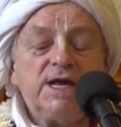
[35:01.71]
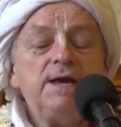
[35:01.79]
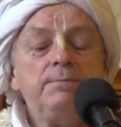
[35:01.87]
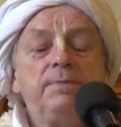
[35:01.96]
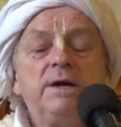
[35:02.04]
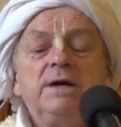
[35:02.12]

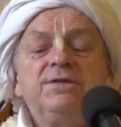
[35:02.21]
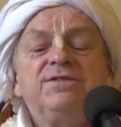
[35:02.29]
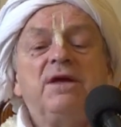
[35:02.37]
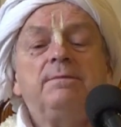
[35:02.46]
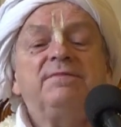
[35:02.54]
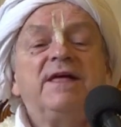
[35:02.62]
he
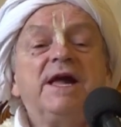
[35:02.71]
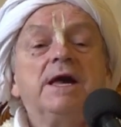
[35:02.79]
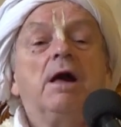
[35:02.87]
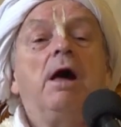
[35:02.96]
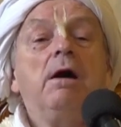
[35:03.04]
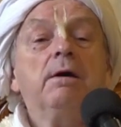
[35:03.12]
burns up
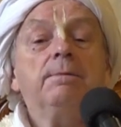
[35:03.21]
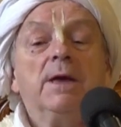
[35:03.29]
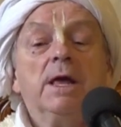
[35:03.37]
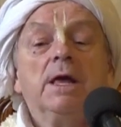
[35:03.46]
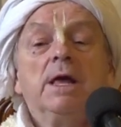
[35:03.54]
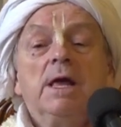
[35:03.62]
their
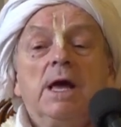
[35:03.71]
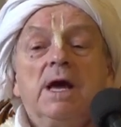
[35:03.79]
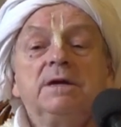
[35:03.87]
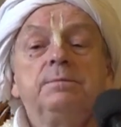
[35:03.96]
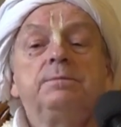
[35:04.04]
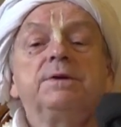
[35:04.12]
karma
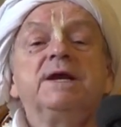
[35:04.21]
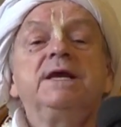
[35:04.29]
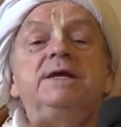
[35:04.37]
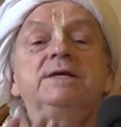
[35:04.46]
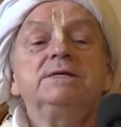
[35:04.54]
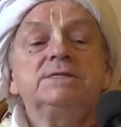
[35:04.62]
and
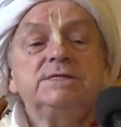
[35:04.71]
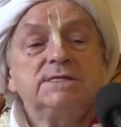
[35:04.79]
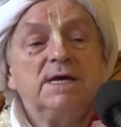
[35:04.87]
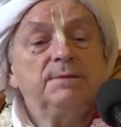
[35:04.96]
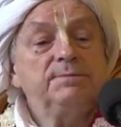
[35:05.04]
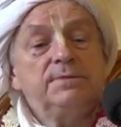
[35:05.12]
brings
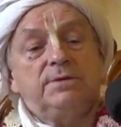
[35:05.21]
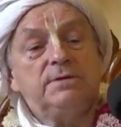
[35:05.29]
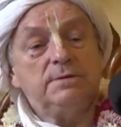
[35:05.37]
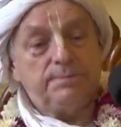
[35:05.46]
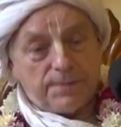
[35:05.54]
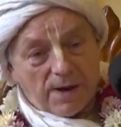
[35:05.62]
them
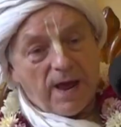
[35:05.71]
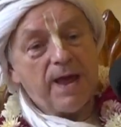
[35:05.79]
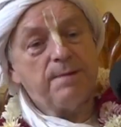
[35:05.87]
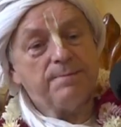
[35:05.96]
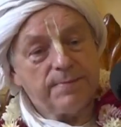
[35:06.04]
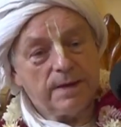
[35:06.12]
to
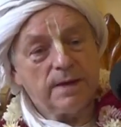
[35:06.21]
prem.